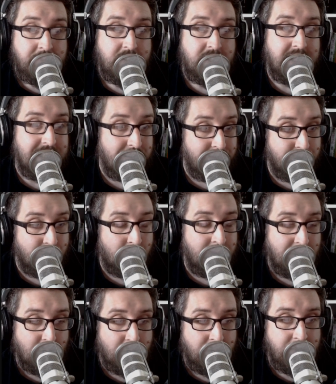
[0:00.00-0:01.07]
Gildor in
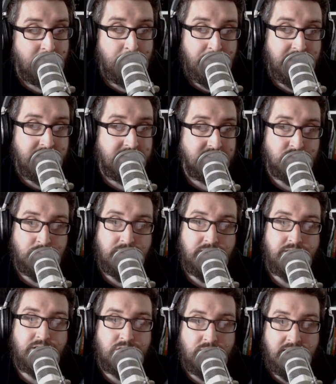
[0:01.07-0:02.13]
Glorium would be a nice one,
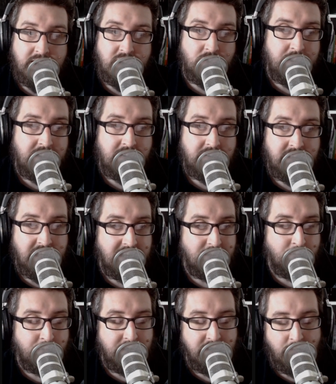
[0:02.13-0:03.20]
Thranduil, King of the
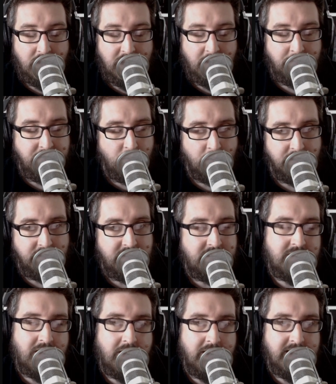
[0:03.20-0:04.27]
Woodland Realms, if you wanted to
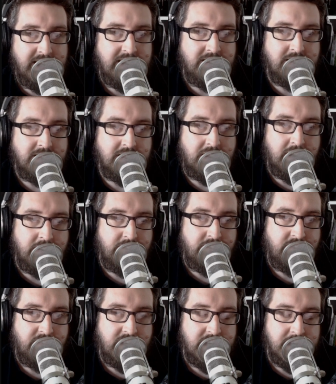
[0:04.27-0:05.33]
tie it into the kind of
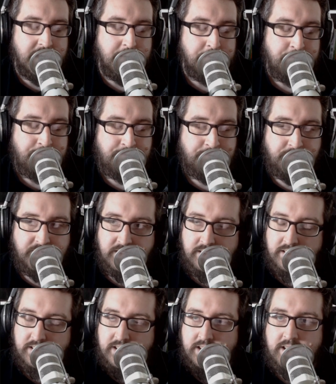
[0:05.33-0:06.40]

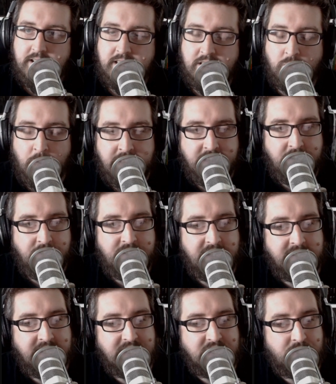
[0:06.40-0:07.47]
the way that you take
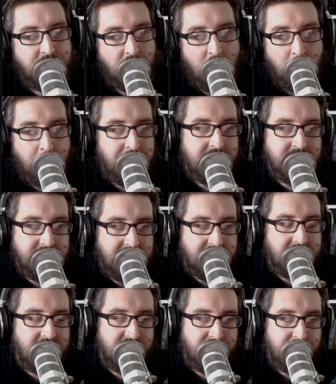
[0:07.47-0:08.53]
things for the Hobbit and that
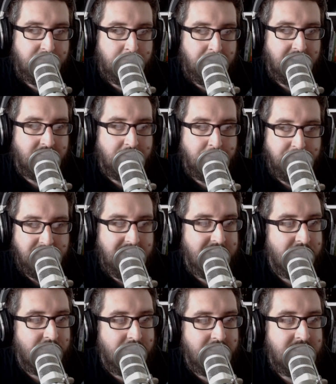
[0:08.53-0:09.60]
kind of playing around with that
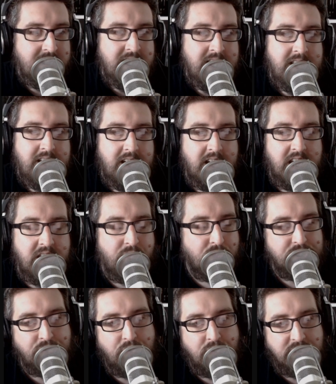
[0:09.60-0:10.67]
era. You've
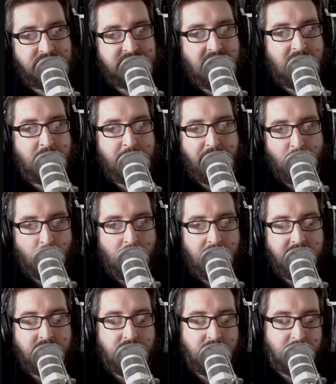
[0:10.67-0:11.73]
also got Saruman the
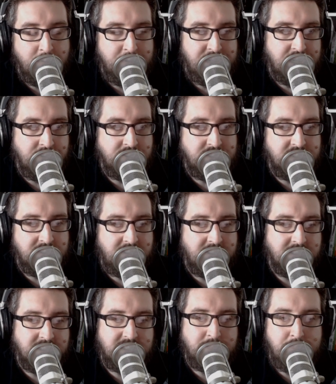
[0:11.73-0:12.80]
White, who can be chosen
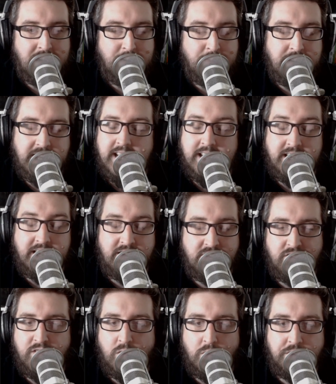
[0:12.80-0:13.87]
because maybe he didn't
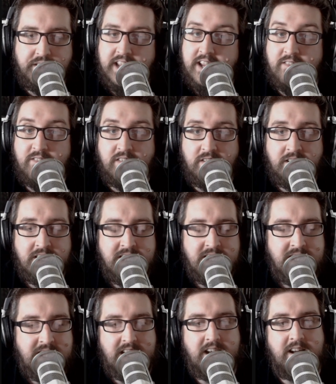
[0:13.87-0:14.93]
fall to evil,
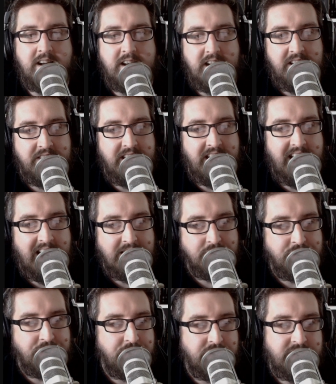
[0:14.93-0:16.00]
and that
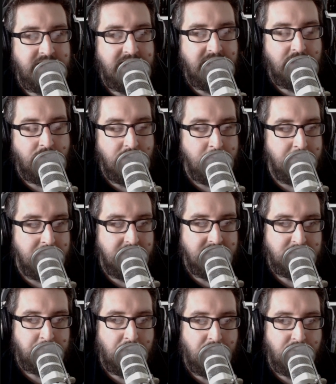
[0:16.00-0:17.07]
allows you to take Grima as
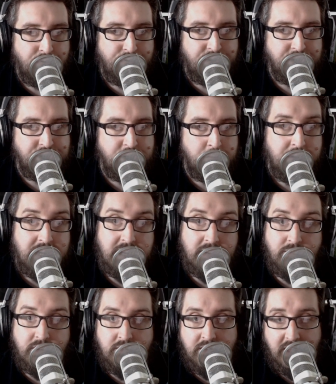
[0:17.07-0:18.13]
part of your Fellowship if
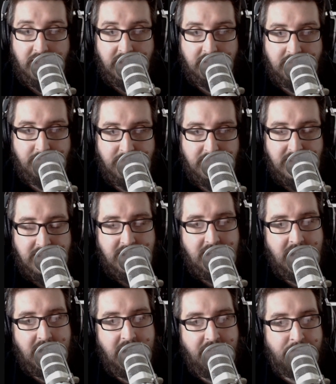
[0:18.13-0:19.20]
you like.
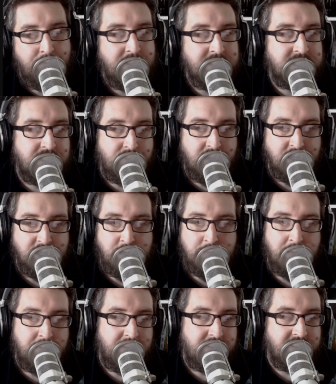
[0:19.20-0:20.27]
The rest of the Fellowship
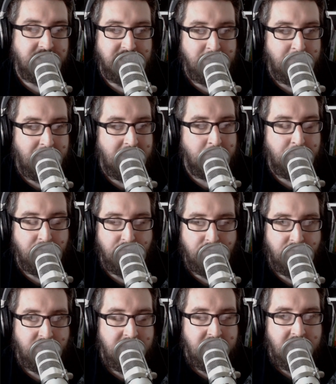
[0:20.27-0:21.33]
are essentially made up of
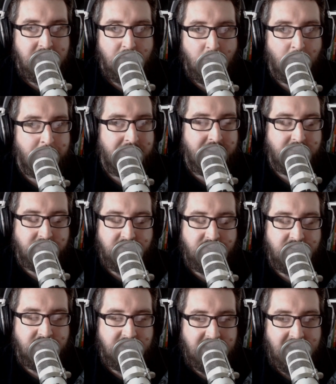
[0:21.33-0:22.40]
all manner of
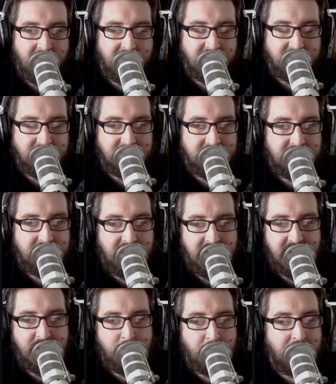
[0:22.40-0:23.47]
different characters,
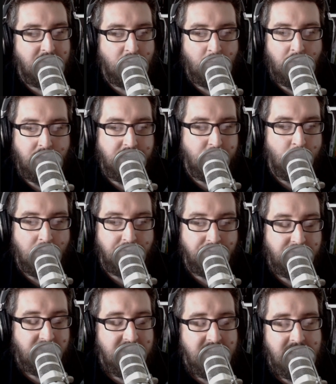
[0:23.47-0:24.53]
depending on what you want
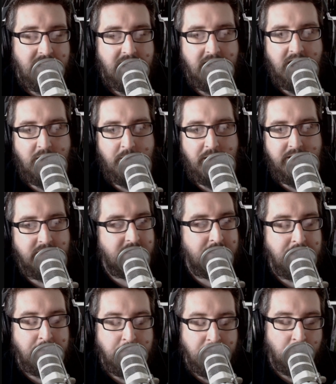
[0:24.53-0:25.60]
and the
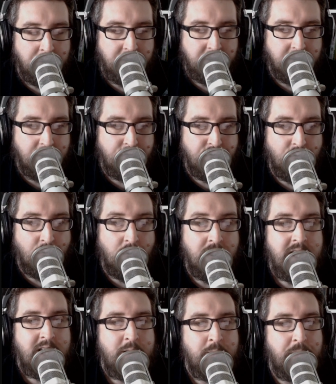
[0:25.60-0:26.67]
theme that you want to go for.
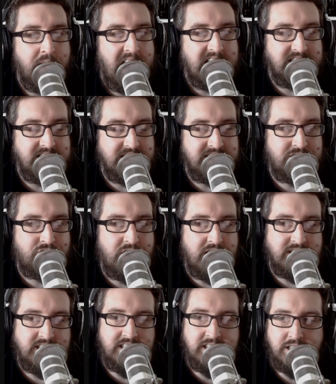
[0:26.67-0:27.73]
But as it
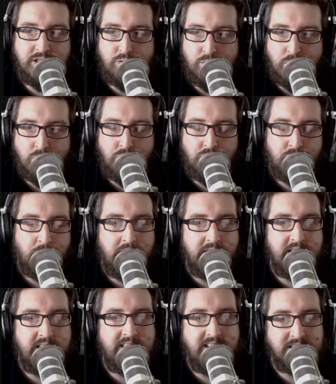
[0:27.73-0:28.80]
stresses in the rules, one of
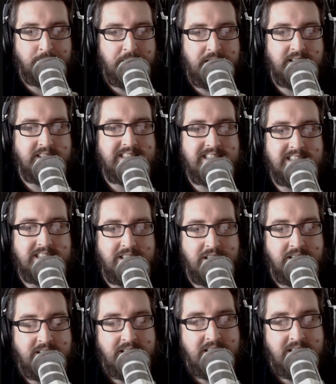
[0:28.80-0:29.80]
the things about this is that